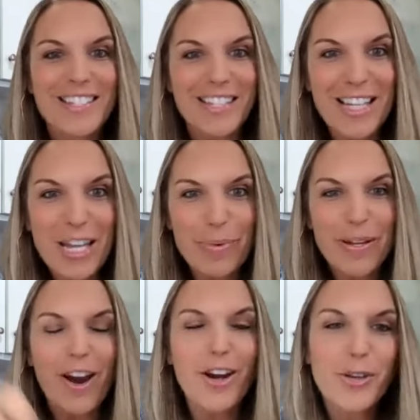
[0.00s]
Sleep.
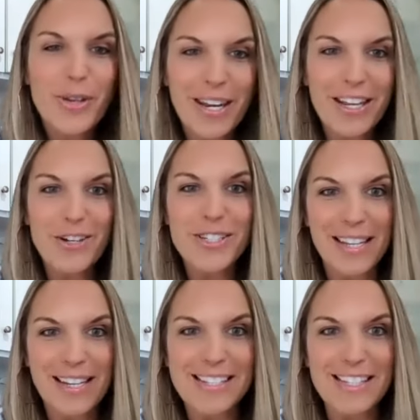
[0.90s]
Are you getting your
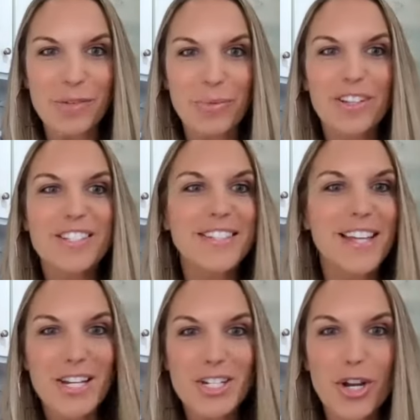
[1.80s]
skinny sleep?
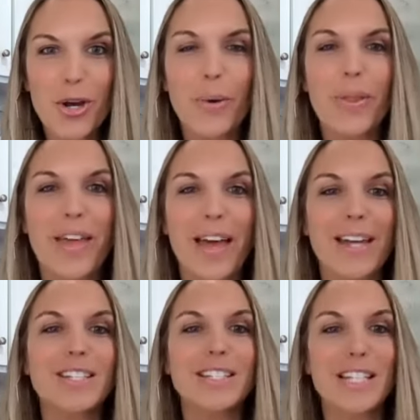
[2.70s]
Studies show
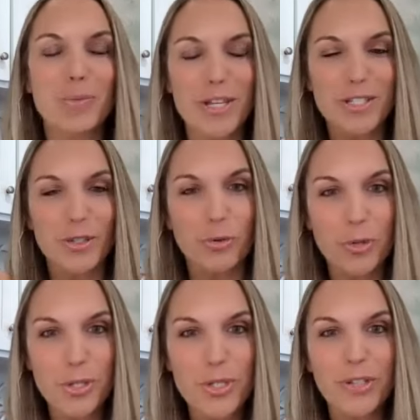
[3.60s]
that sleep is
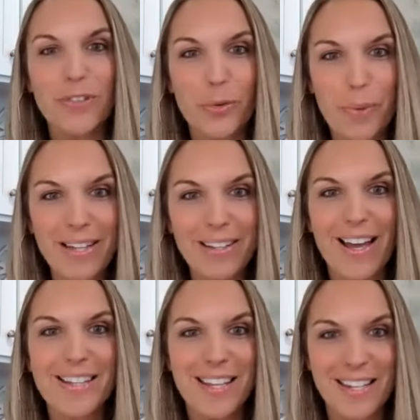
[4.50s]
crucial for weight
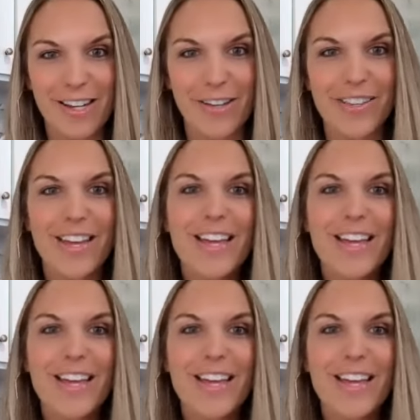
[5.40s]
loss and health.